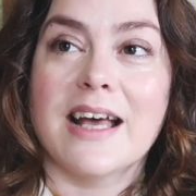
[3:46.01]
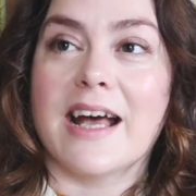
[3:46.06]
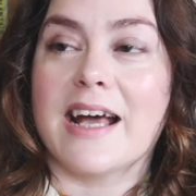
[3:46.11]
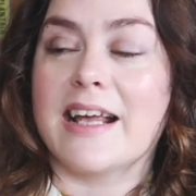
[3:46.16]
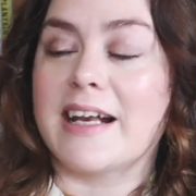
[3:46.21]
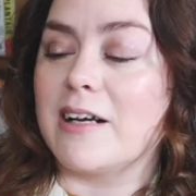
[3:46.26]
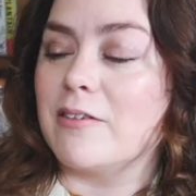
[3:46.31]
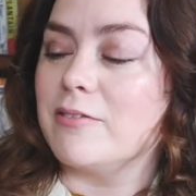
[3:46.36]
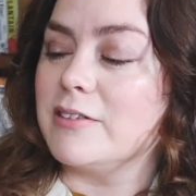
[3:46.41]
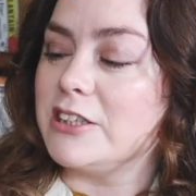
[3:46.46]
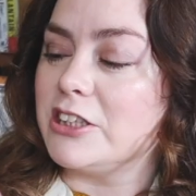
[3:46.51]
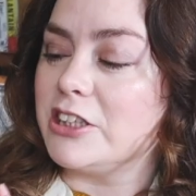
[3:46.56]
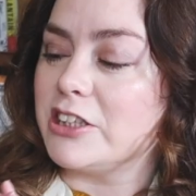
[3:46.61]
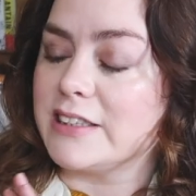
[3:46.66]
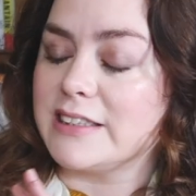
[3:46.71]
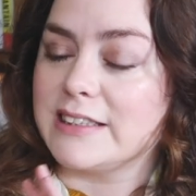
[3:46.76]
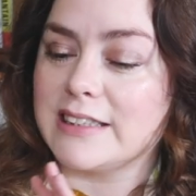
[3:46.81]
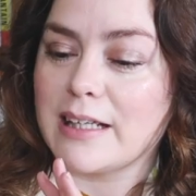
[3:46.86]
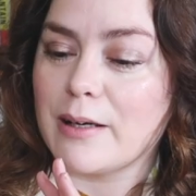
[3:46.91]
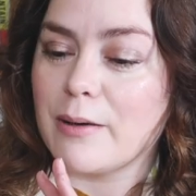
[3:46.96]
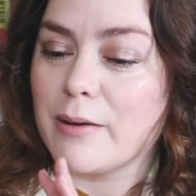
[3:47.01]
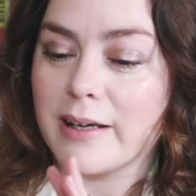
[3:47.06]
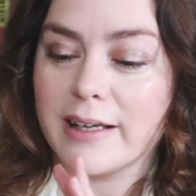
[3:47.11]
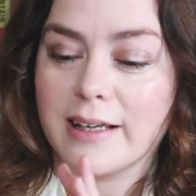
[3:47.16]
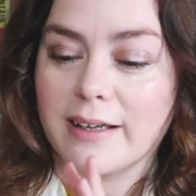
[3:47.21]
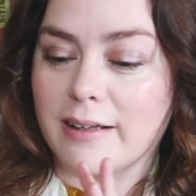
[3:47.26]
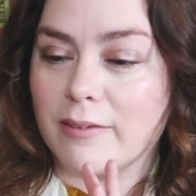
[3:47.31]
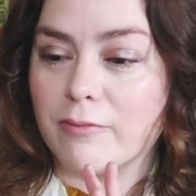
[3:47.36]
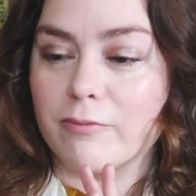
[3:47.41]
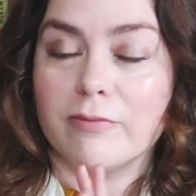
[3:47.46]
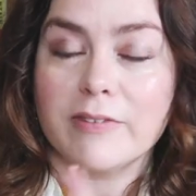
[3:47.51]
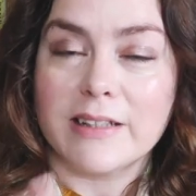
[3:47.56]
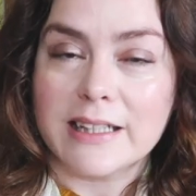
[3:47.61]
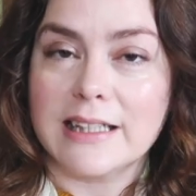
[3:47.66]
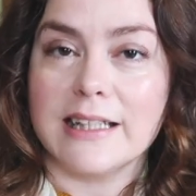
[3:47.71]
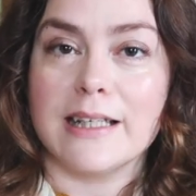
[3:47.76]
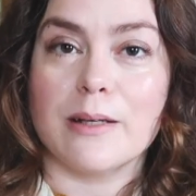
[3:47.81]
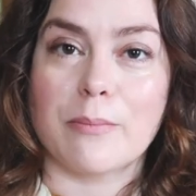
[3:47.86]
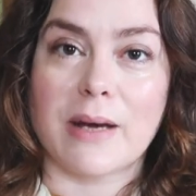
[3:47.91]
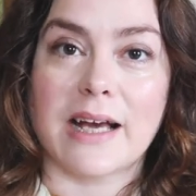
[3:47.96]
And I was just
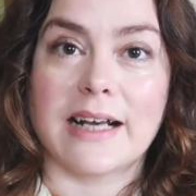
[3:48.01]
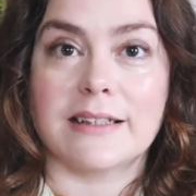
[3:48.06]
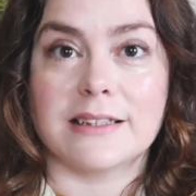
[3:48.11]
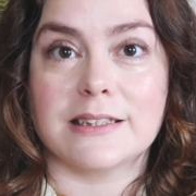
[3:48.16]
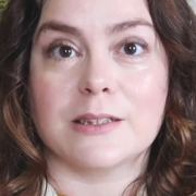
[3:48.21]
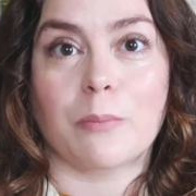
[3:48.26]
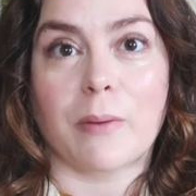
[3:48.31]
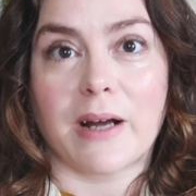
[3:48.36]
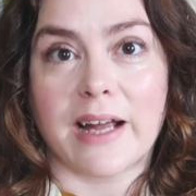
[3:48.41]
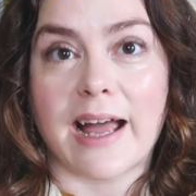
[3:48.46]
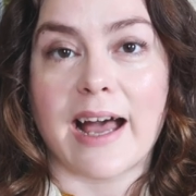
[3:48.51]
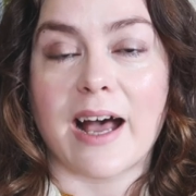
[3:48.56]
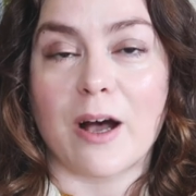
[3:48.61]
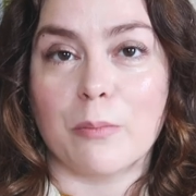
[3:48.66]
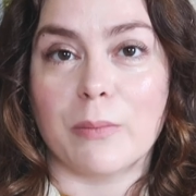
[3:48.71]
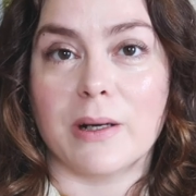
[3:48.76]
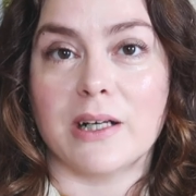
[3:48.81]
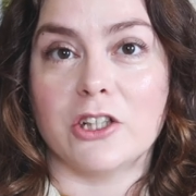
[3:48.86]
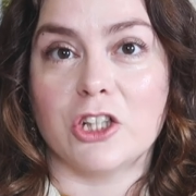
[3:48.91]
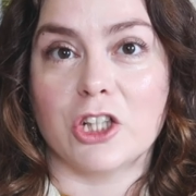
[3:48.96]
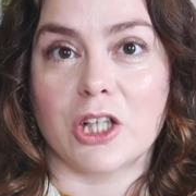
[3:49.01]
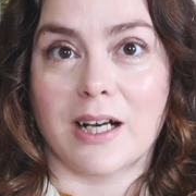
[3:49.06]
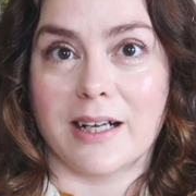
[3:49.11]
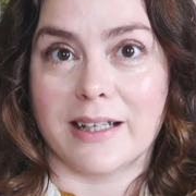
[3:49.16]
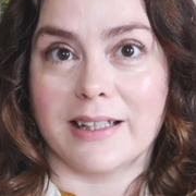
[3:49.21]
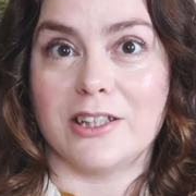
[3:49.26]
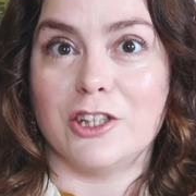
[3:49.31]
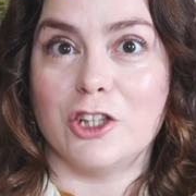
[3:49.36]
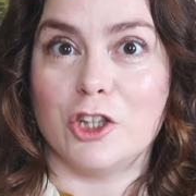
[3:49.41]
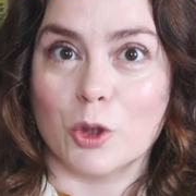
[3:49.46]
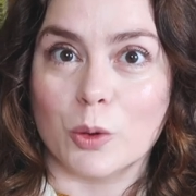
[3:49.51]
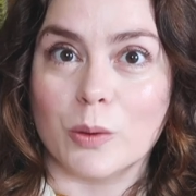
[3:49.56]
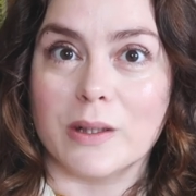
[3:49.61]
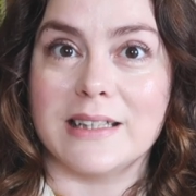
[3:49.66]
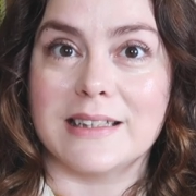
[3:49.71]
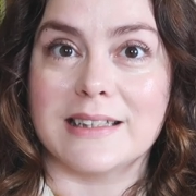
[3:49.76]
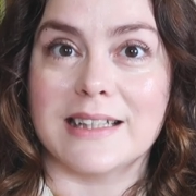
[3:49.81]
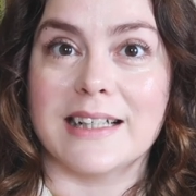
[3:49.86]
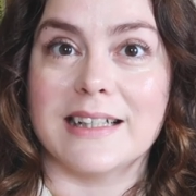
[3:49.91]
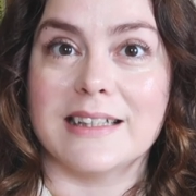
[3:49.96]
really amazed by how much I
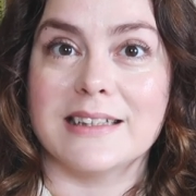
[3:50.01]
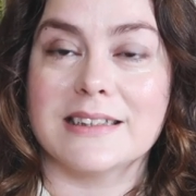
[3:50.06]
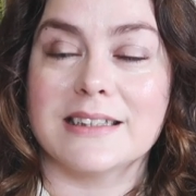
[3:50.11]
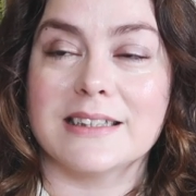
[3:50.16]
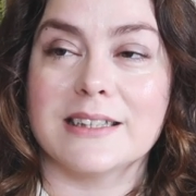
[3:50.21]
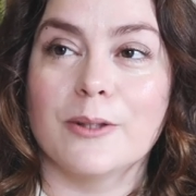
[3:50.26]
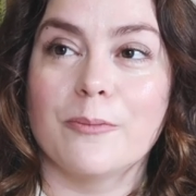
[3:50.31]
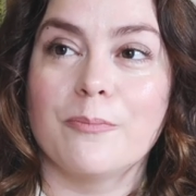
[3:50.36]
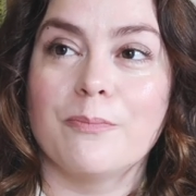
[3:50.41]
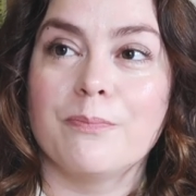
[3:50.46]
enjoyed it.